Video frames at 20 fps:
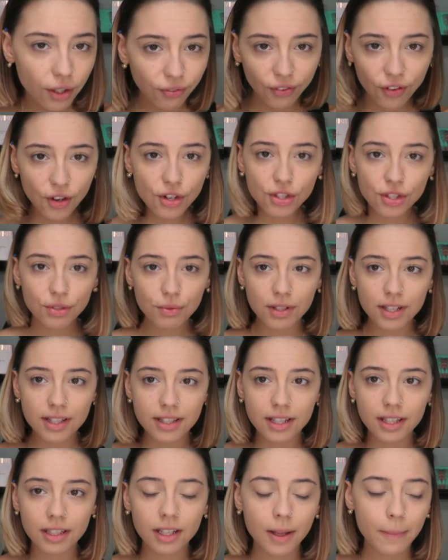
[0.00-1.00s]
The first
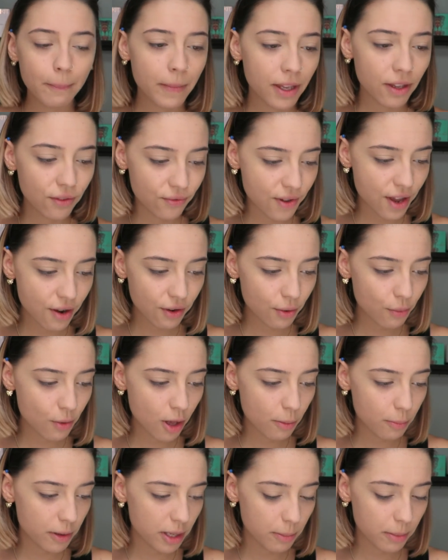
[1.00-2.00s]
reason may very
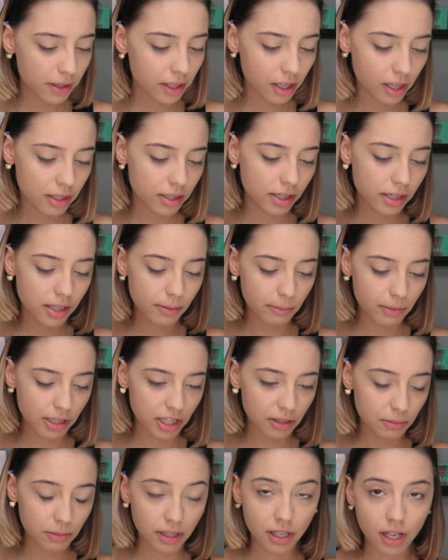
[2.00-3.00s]
well be because you
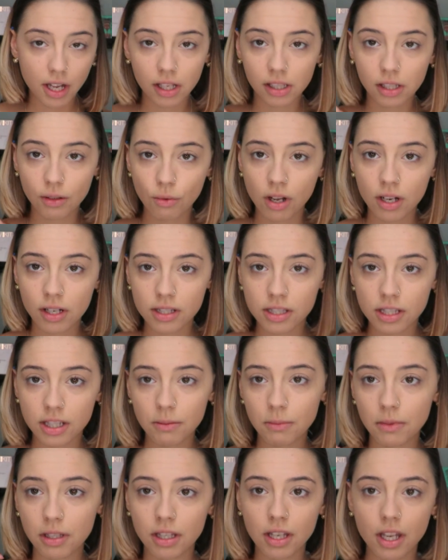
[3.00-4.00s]
miss me and you wanna
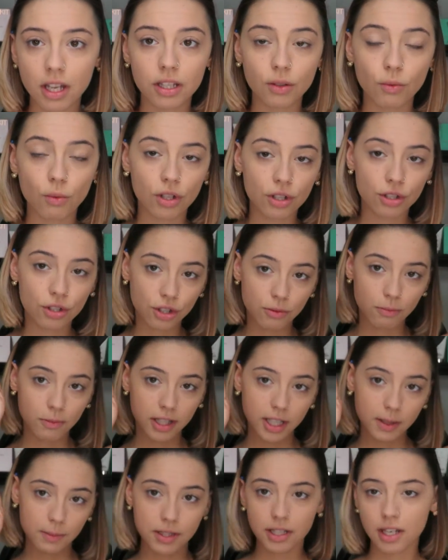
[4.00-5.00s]
see me and you wanna do your
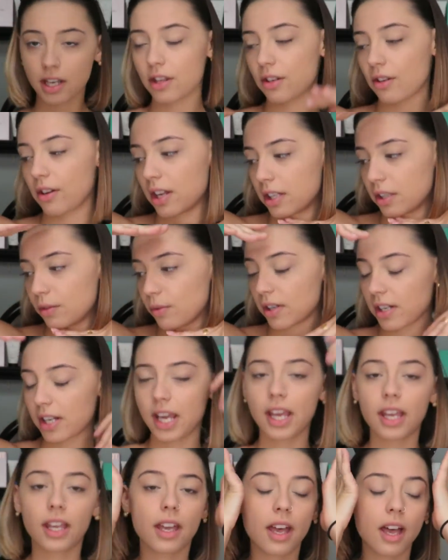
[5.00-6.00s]
makeup together and you
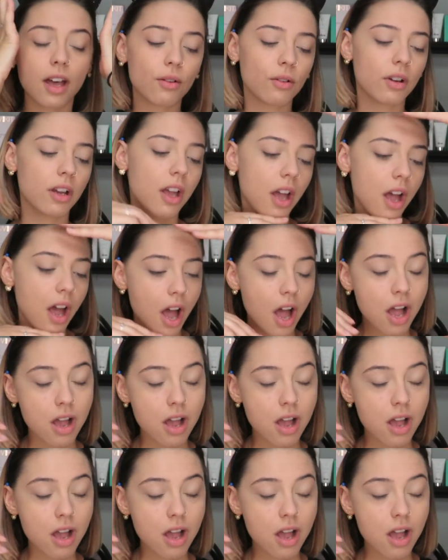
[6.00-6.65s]
wanna hang out.